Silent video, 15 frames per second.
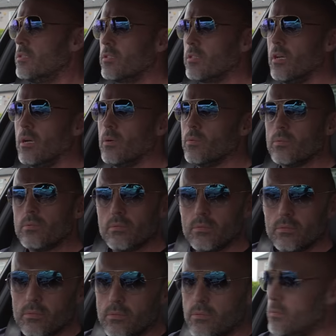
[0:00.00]
So,
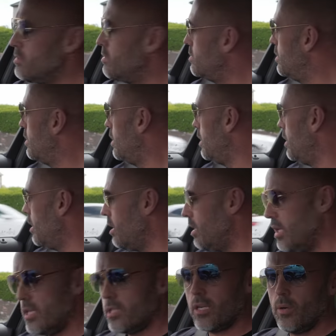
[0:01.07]

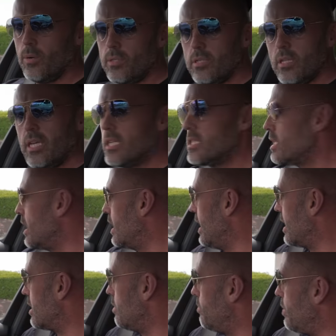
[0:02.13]
let's go into this in a
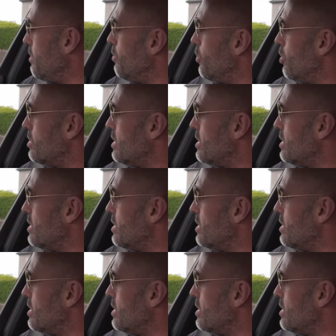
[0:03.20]
little bit more